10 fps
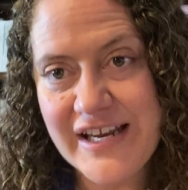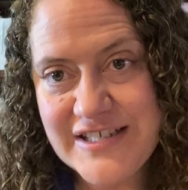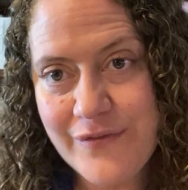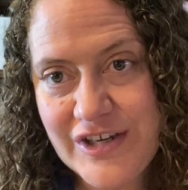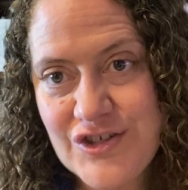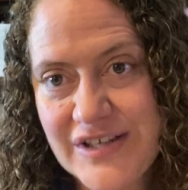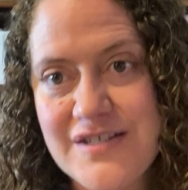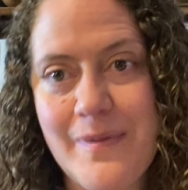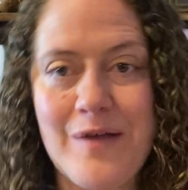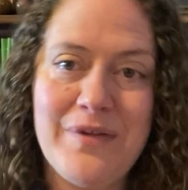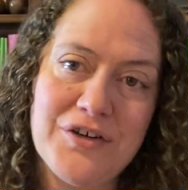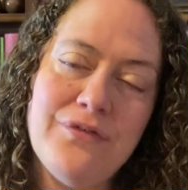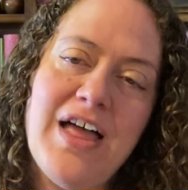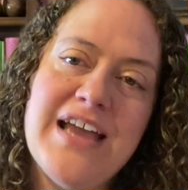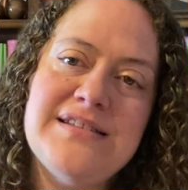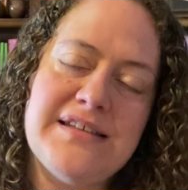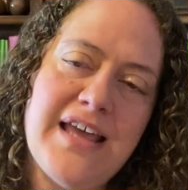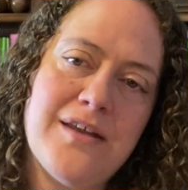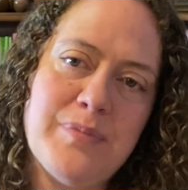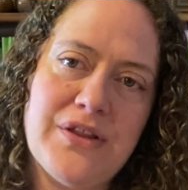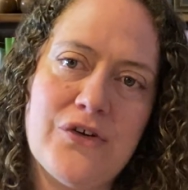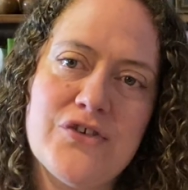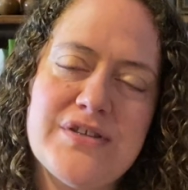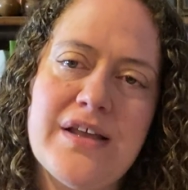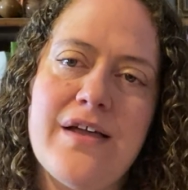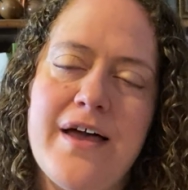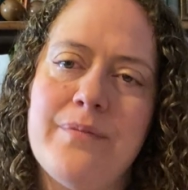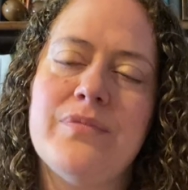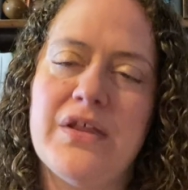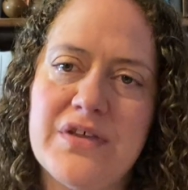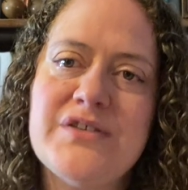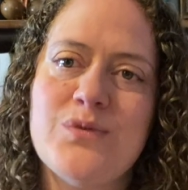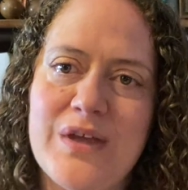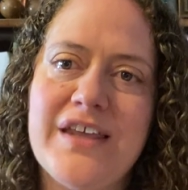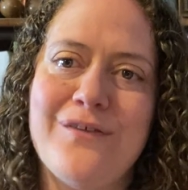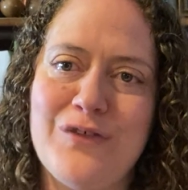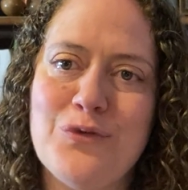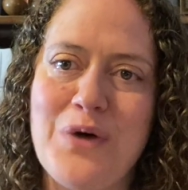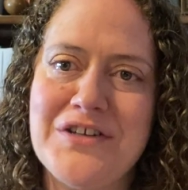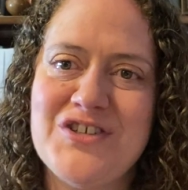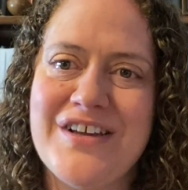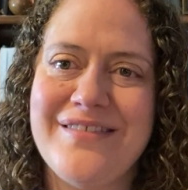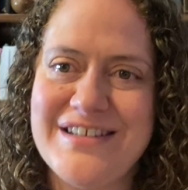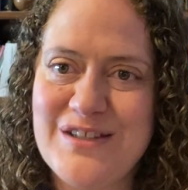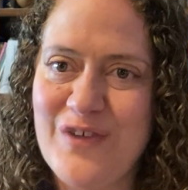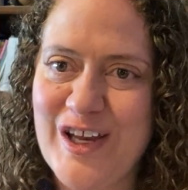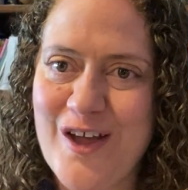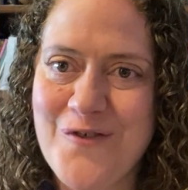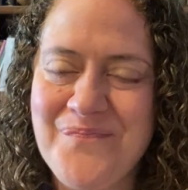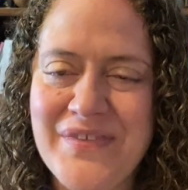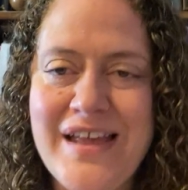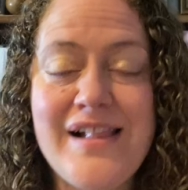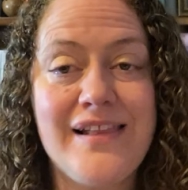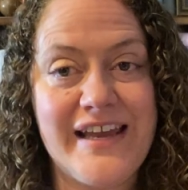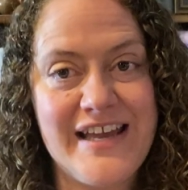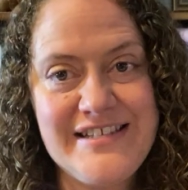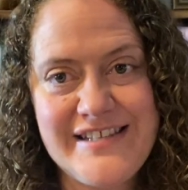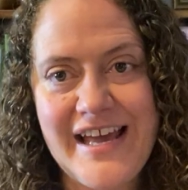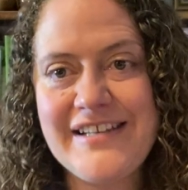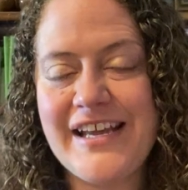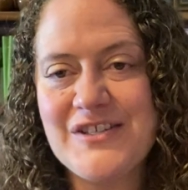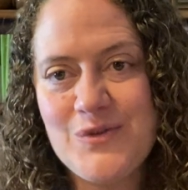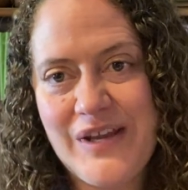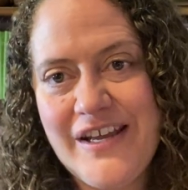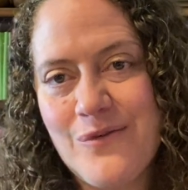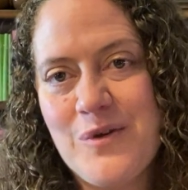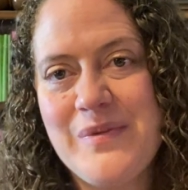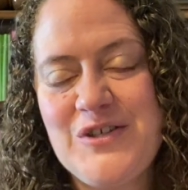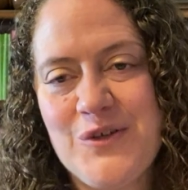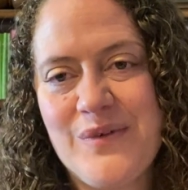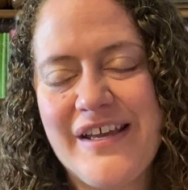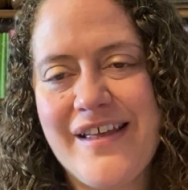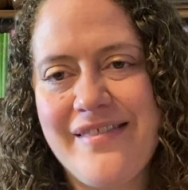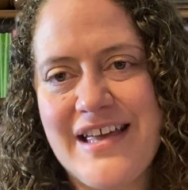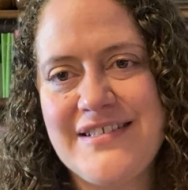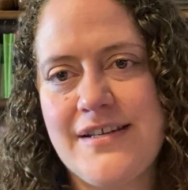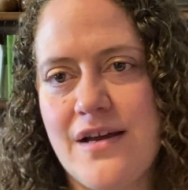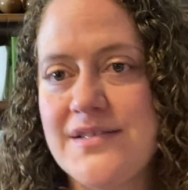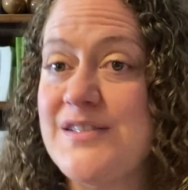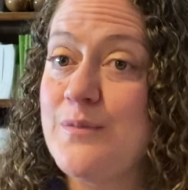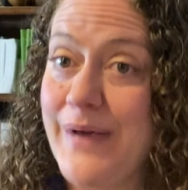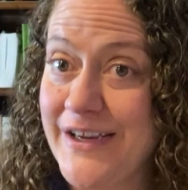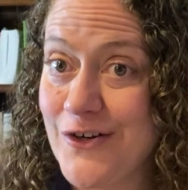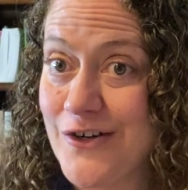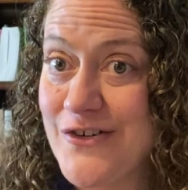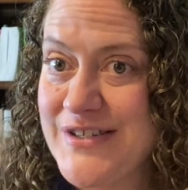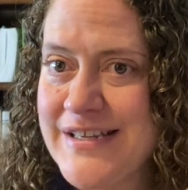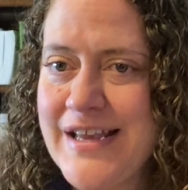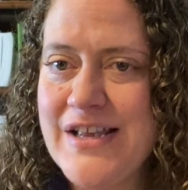activity sheets about butterflies and caterpillars this week if you watch this video. Like I said, next week we'll be doing a lesson on spiders.